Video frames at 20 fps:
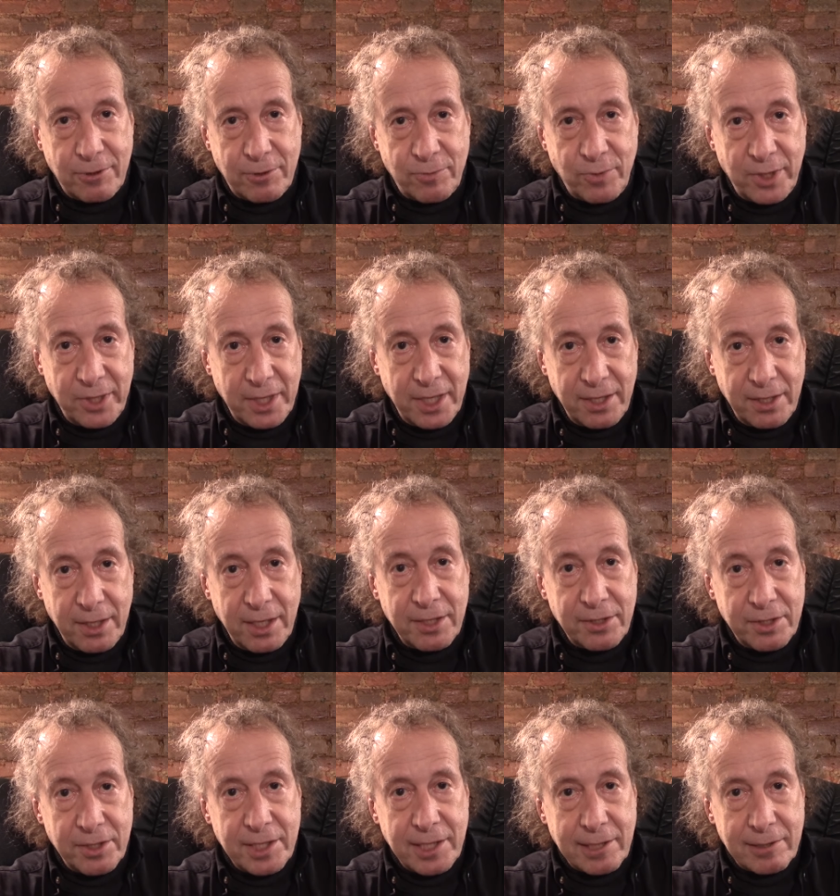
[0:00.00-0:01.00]

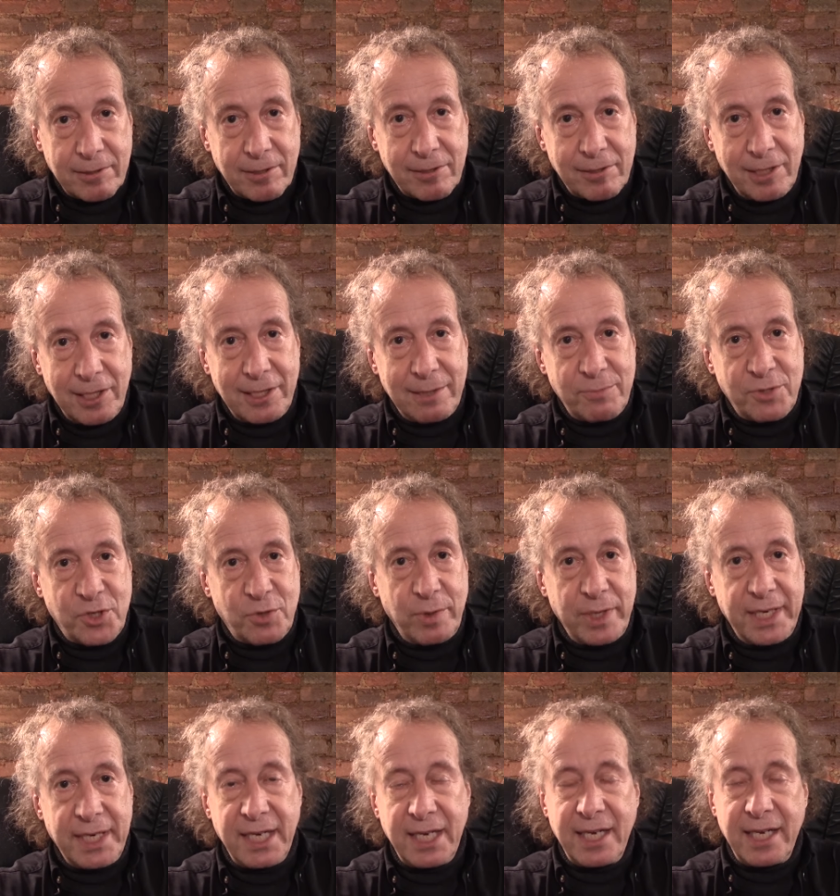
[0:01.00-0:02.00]
Kalam's
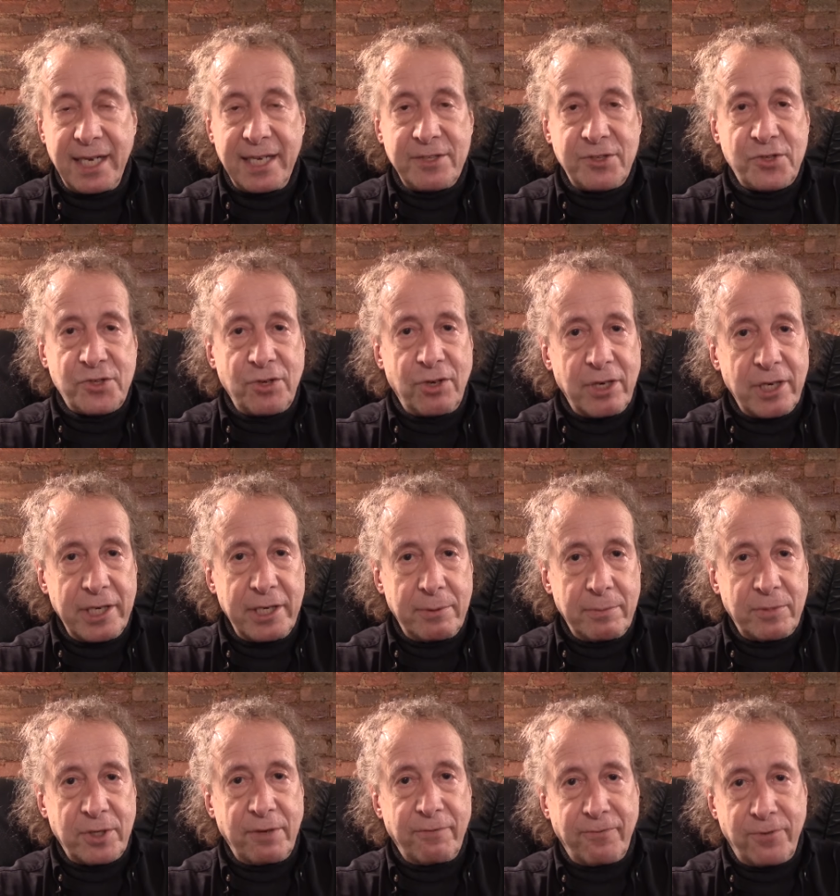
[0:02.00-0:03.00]
suite and saw
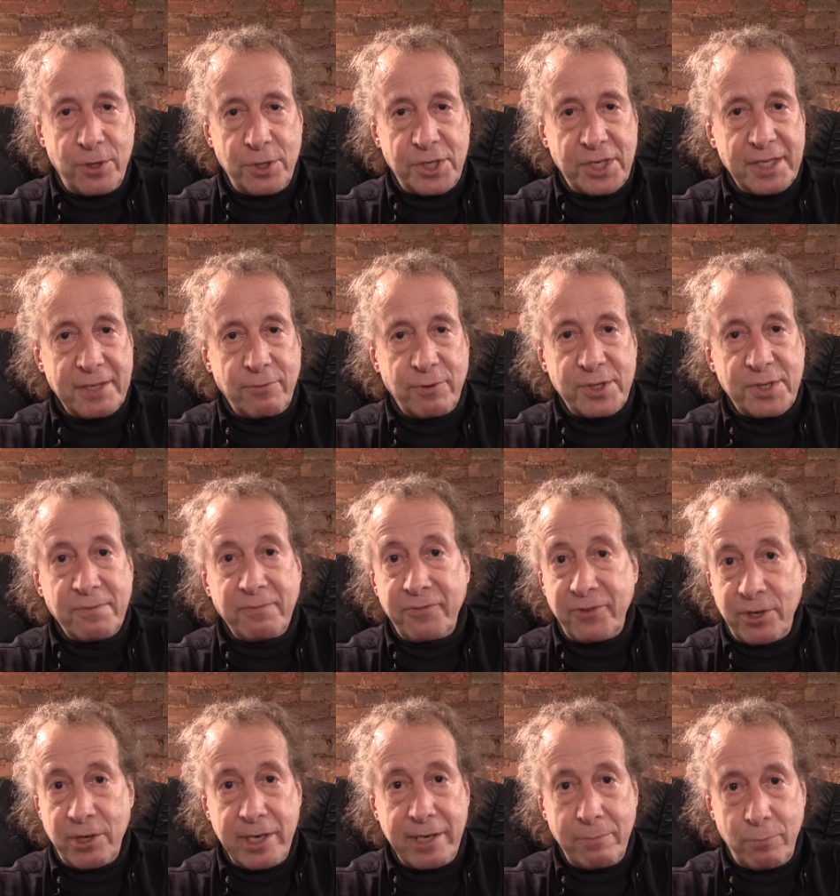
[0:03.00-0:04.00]
him conversing with some
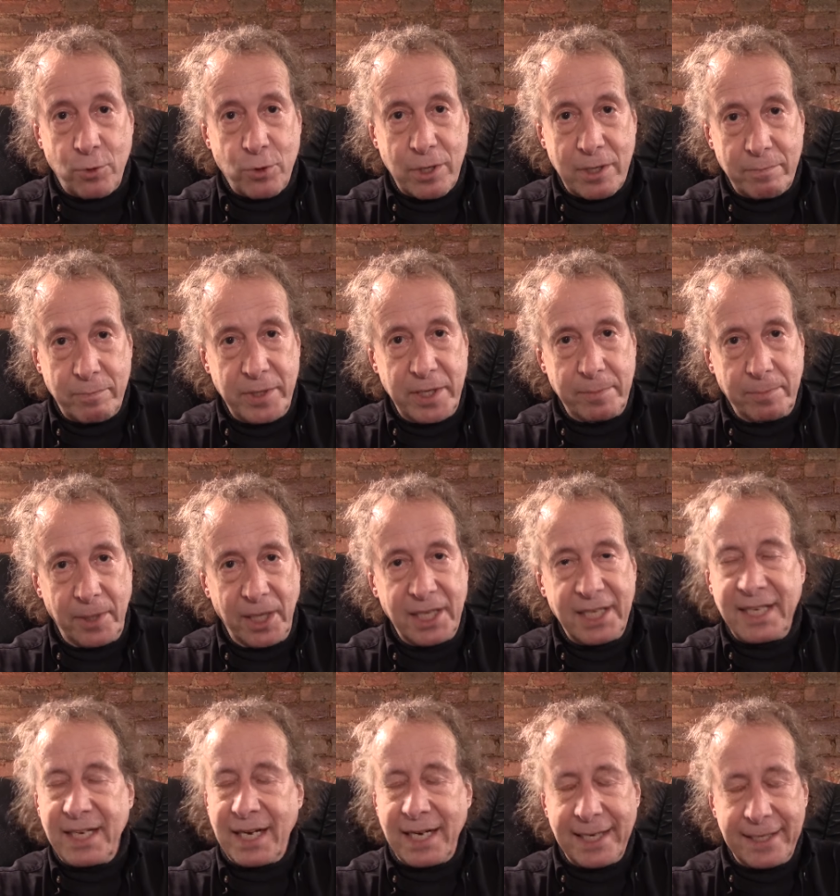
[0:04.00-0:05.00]
very important people.
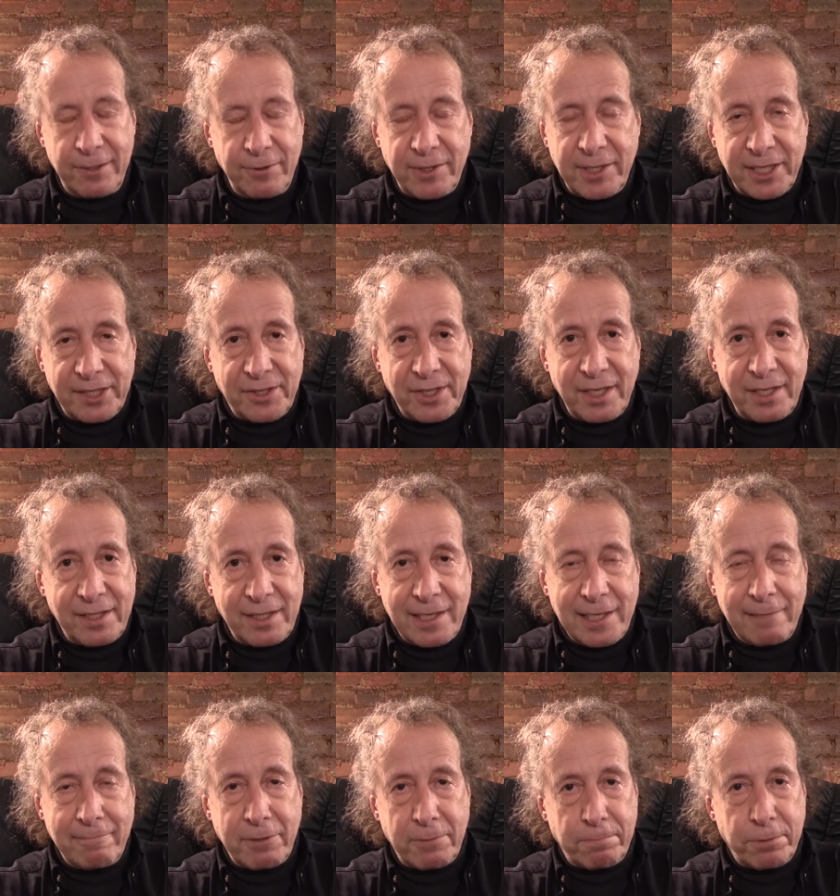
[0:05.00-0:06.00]
I do not think that
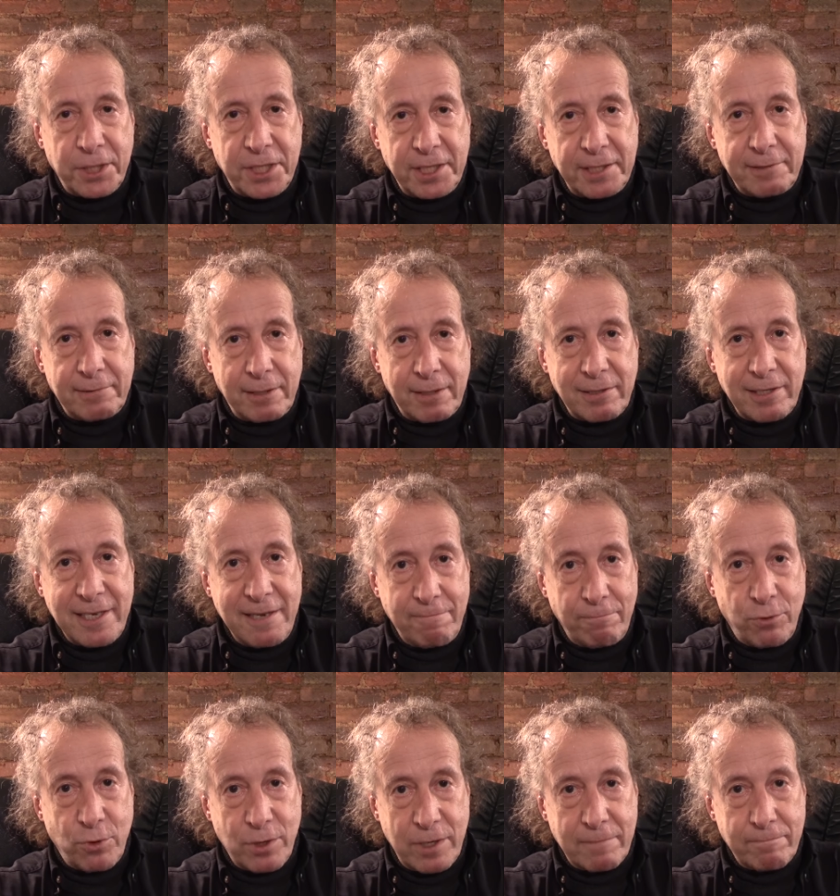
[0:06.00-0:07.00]
I'm a particularly
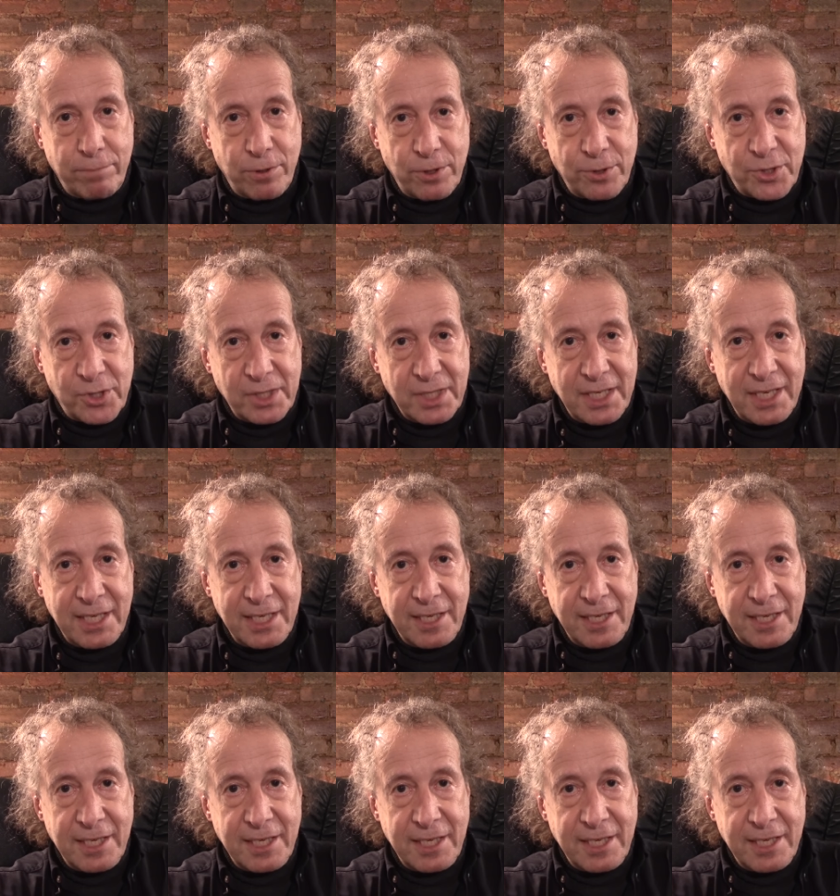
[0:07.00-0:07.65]
important person.